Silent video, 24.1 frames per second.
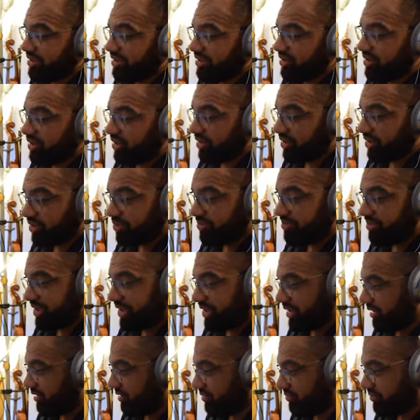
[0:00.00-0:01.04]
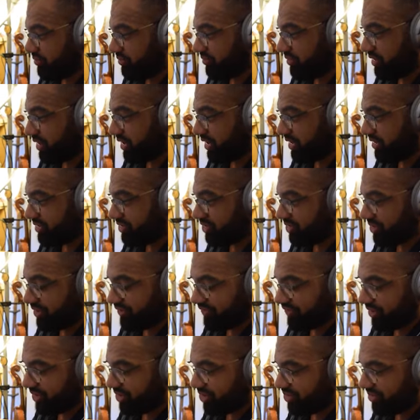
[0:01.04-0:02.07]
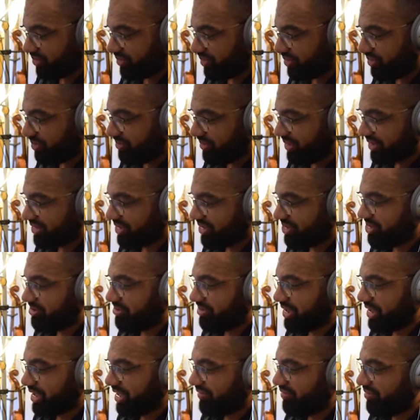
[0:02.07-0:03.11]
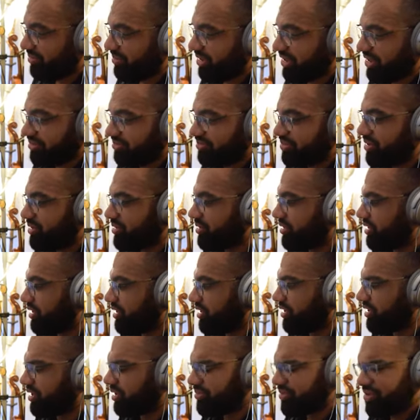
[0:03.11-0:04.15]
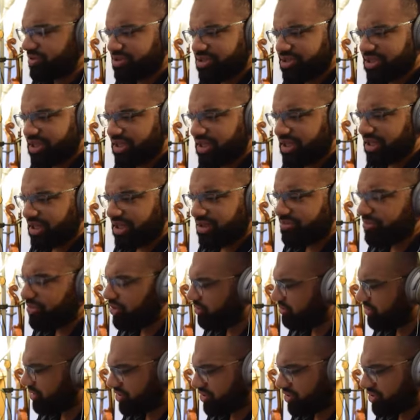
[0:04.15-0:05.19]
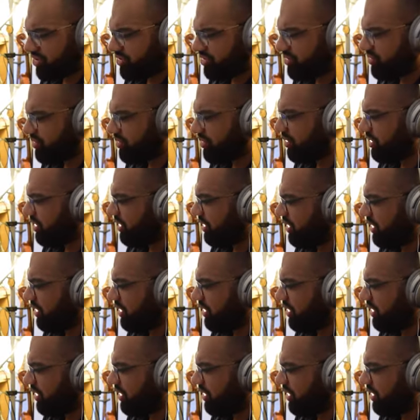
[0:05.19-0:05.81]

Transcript: the looping uh, sort of virtual looping system that I have in my computer. I'm using a Mobius two